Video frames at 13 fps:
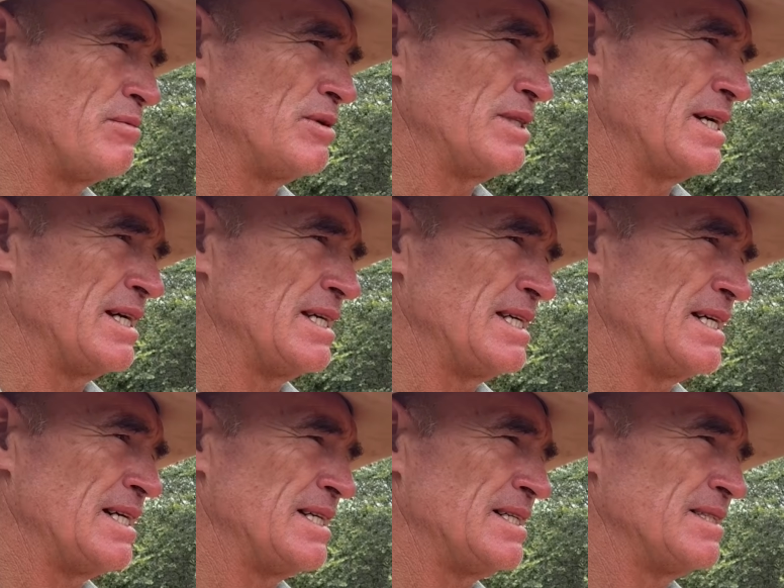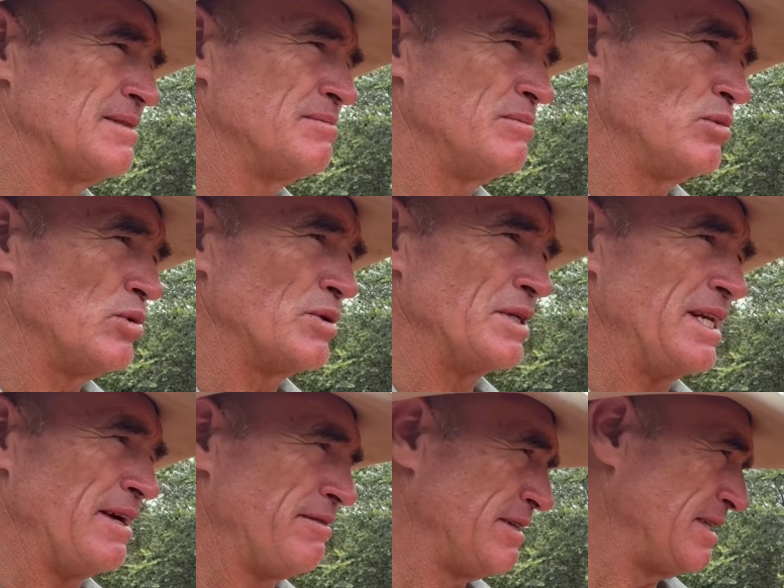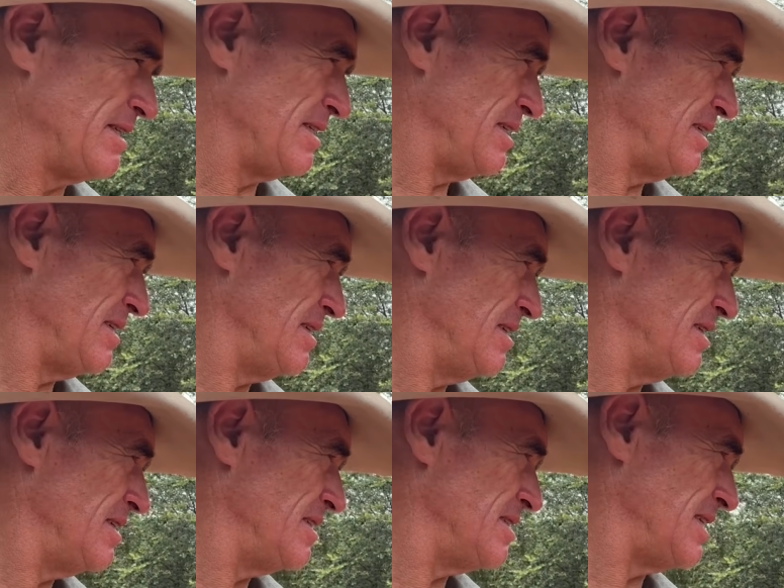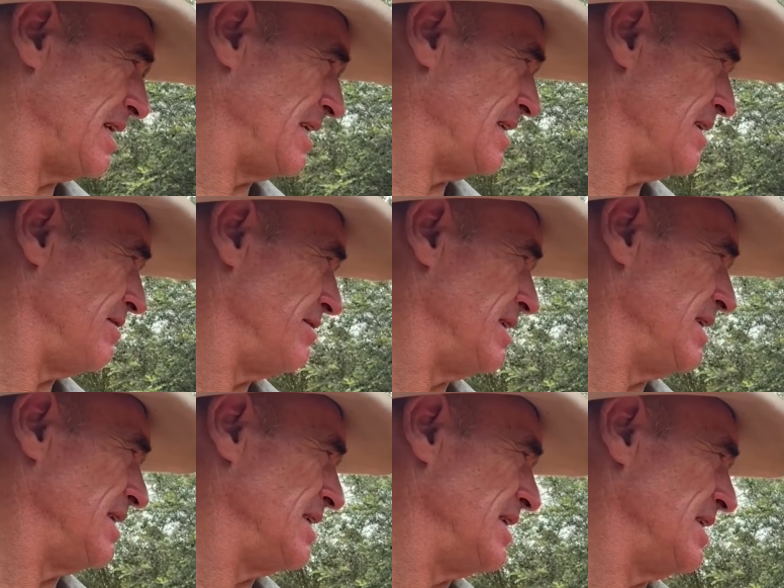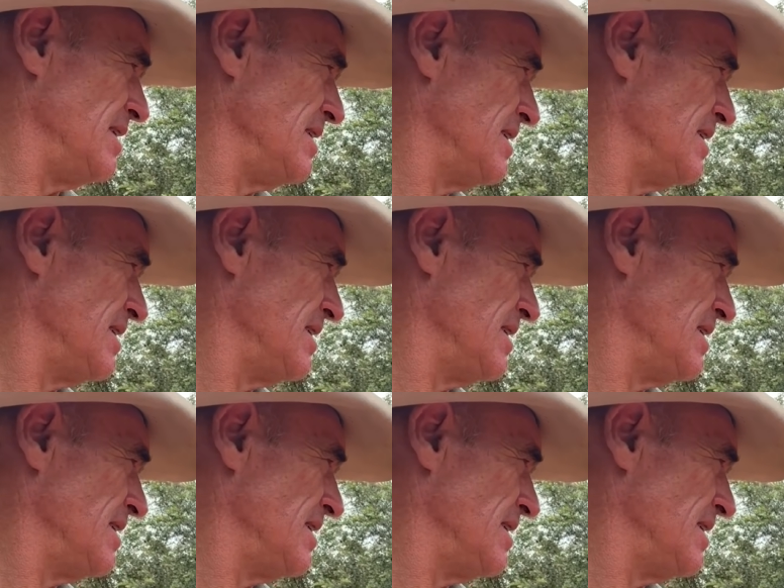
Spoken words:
with a more definite scent over here now.